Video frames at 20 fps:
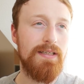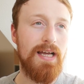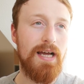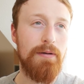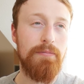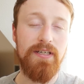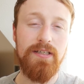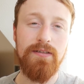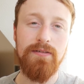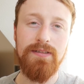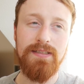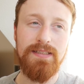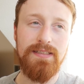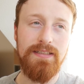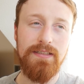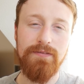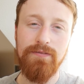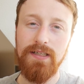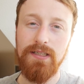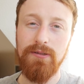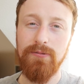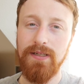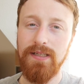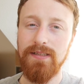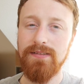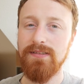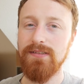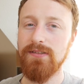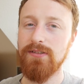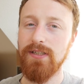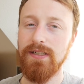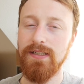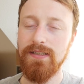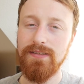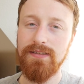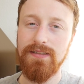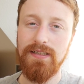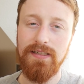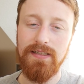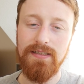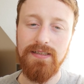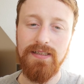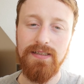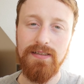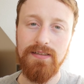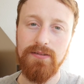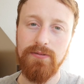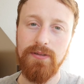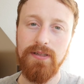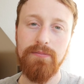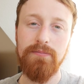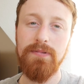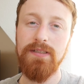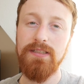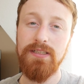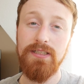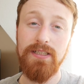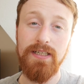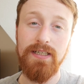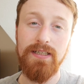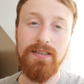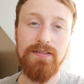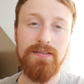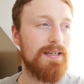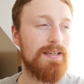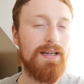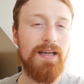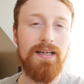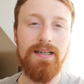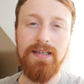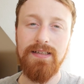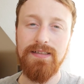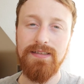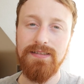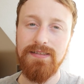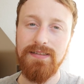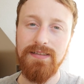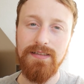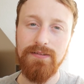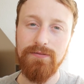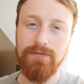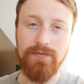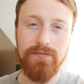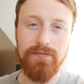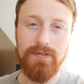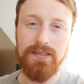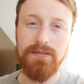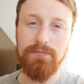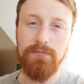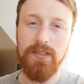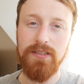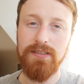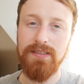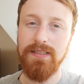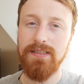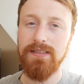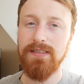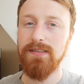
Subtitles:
It'd be cool to see if anyone else is trying this kind of thing as well. Please share. And I'd like to see different Rust projects.